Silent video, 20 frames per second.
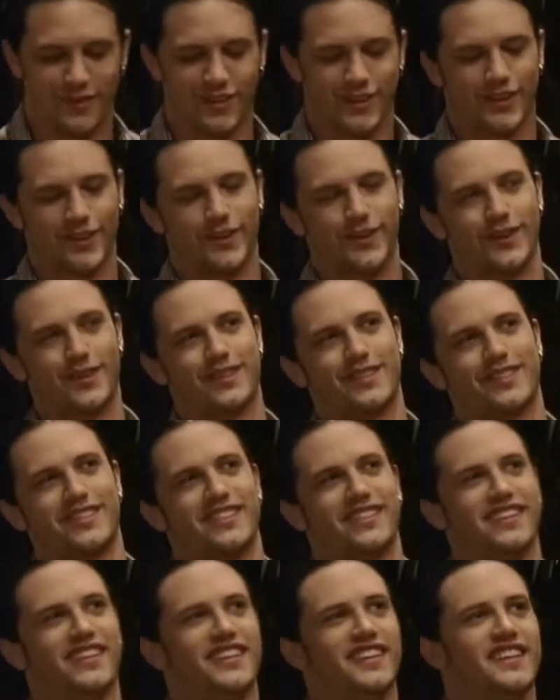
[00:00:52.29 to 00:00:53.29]
the course.
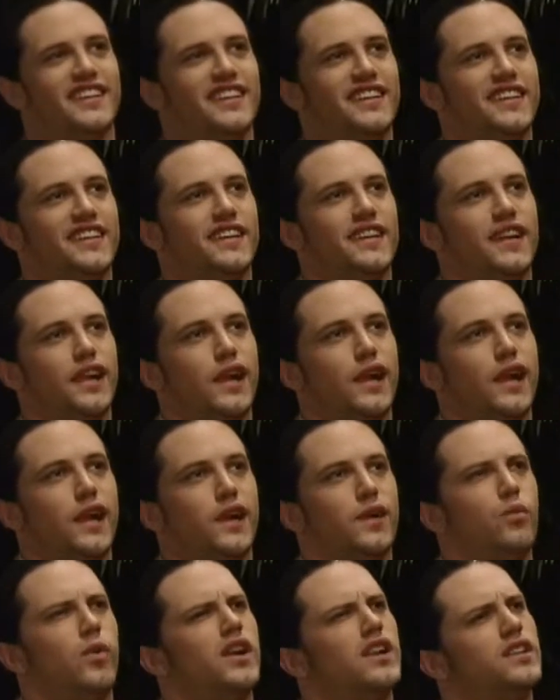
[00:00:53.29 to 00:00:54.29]

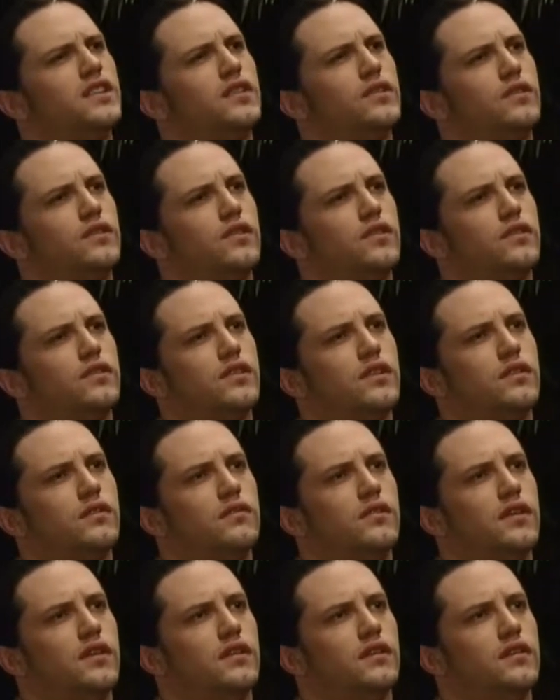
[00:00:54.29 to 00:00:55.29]
Why did Luke call
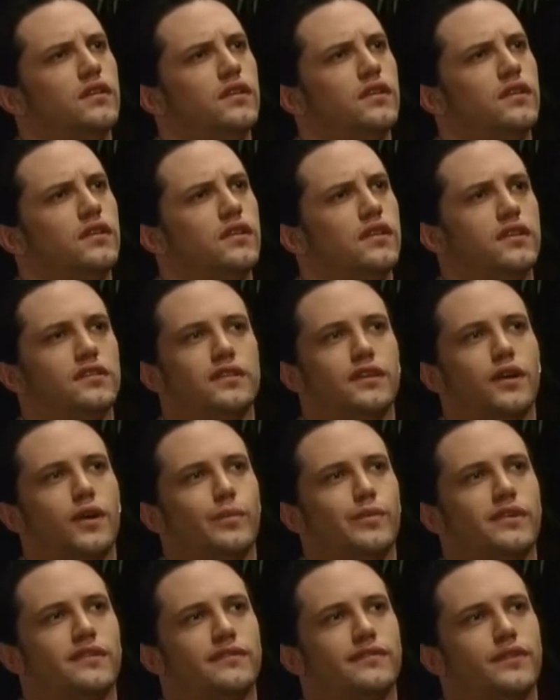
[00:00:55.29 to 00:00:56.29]
you, though? Is he
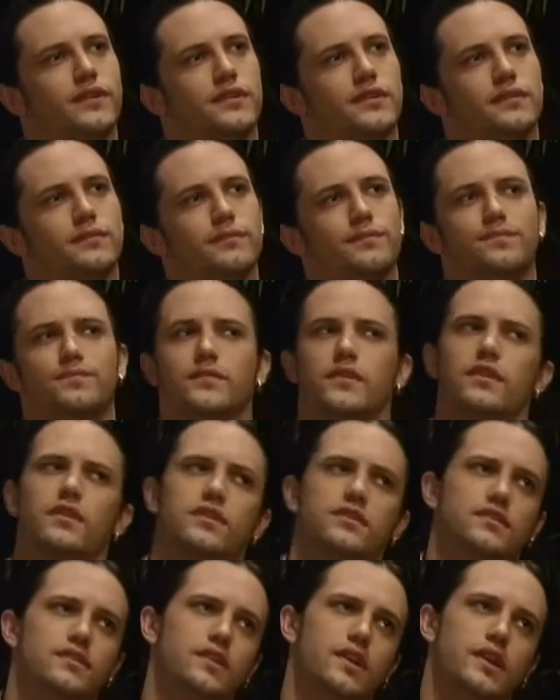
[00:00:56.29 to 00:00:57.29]
hoping for some
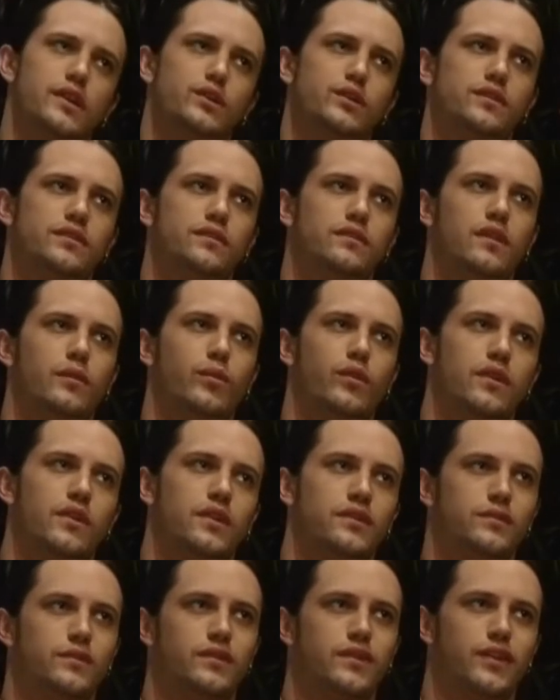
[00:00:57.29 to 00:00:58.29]
consolation upon
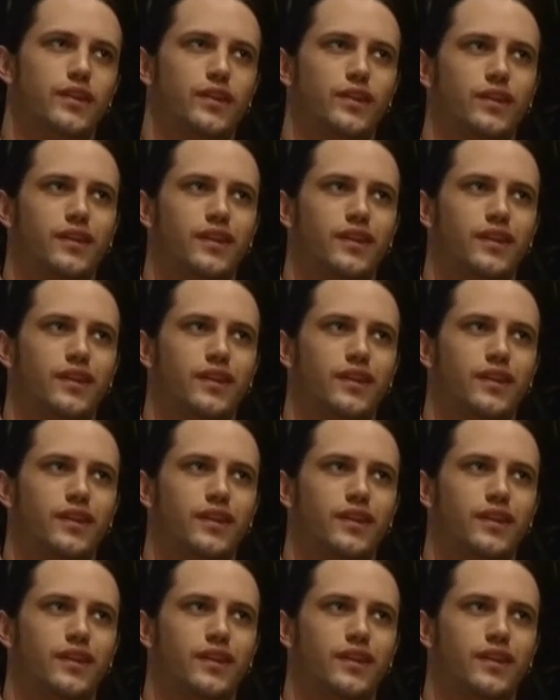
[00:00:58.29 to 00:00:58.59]
his return?